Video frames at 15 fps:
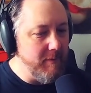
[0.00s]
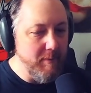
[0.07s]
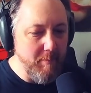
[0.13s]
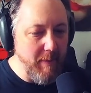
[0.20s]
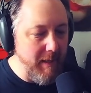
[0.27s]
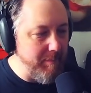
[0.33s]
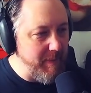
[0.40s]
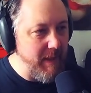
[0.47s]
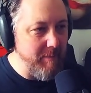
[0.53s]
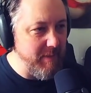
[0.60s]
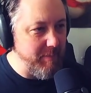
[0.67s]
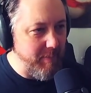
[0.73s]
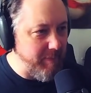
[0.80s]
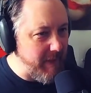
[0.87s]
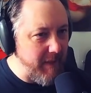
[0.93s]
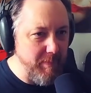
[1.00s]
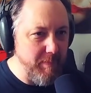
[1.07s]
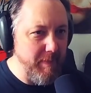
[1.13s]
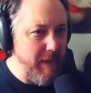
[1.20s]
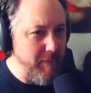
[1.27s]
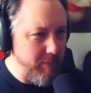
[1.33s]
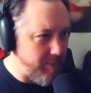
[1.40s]
Bop, bop, bop, bop,
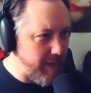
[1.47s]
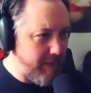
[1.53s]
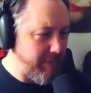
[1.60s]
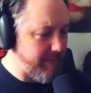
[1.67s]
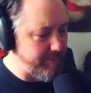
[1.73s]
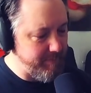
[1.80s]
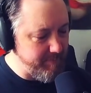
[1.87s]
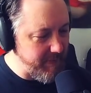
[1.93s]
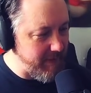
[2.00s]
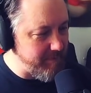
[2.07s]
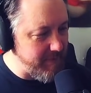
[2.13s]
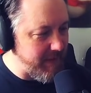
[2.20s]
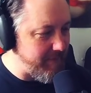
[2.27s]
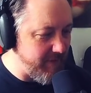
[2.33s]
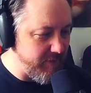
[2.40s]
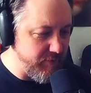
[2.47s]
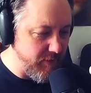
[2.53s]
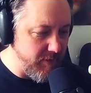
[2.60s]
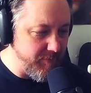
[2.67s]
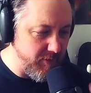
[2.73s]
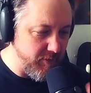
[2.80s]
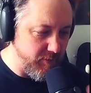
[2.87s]
bop, bop, bop, bop, bop. The
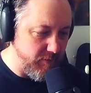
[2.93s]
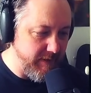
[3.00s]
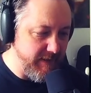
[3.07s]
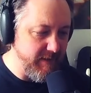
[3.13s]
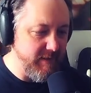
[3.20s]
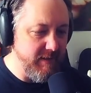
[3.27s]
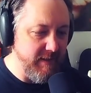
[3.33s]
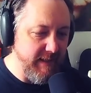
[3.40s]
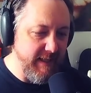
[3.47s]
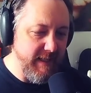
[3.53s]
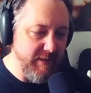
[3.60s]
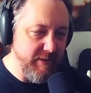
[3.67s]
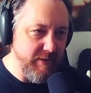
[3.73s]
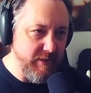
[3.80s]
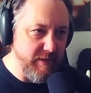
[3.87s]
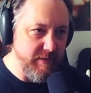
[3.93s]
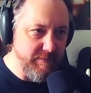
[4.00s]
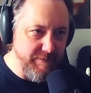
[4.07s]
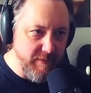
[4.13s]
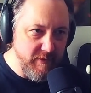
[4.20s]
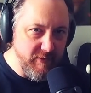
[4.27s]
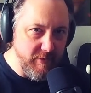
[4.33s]
drums are great, and at
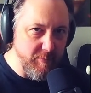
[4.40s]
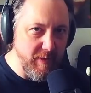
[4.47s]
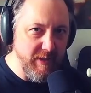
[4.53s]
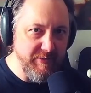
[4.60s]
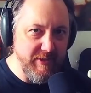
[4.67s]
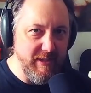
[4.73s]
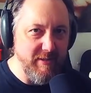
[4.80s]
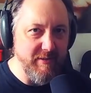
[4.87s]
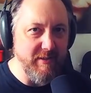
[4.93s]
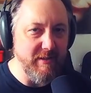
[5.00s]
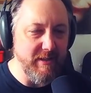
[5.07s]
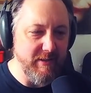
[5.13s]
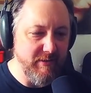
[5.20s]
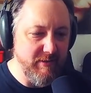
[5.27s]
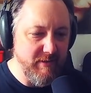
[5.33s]
first it breaks down to this